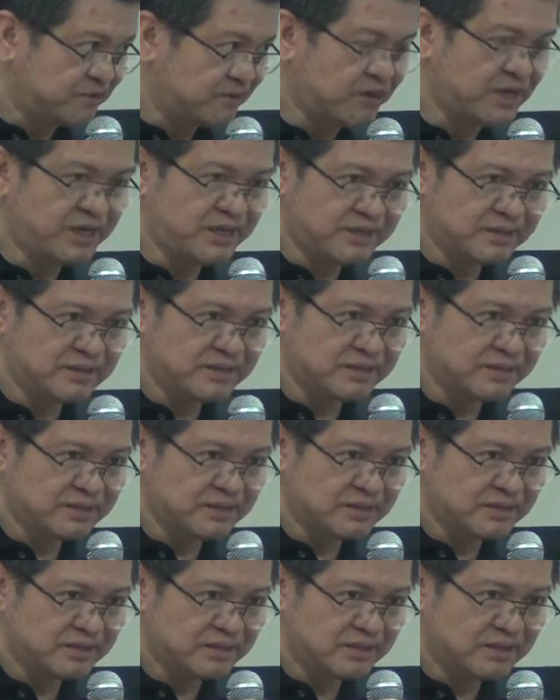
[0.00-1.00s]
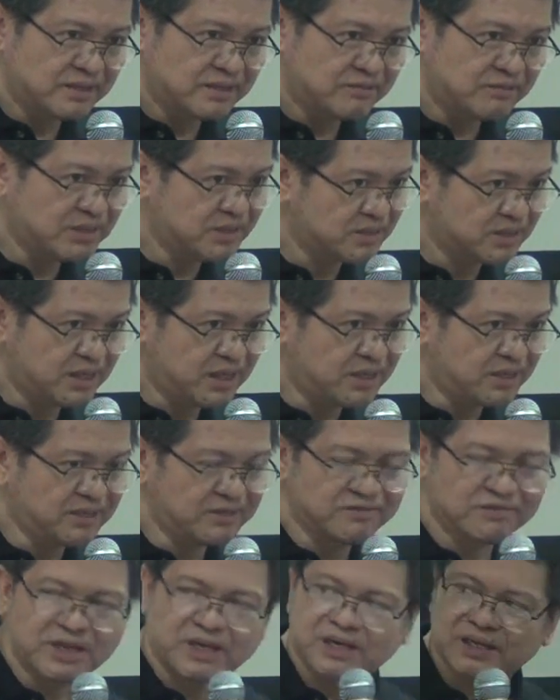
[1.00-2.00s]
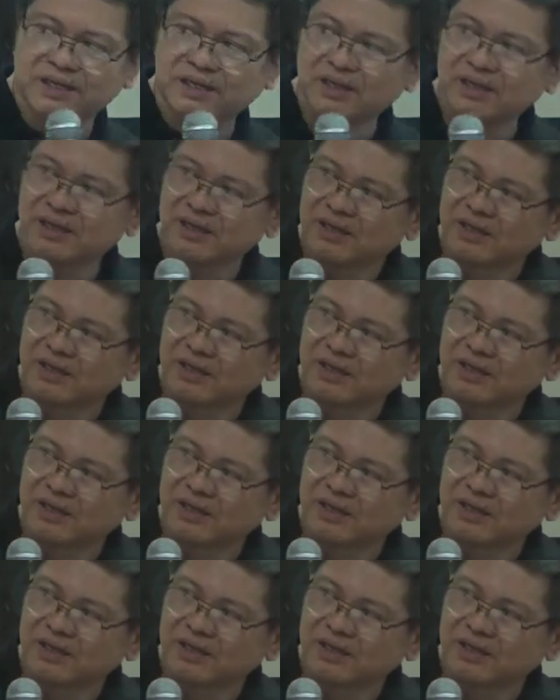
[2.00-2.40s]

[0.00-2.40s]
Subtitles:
Right? We're scared of that.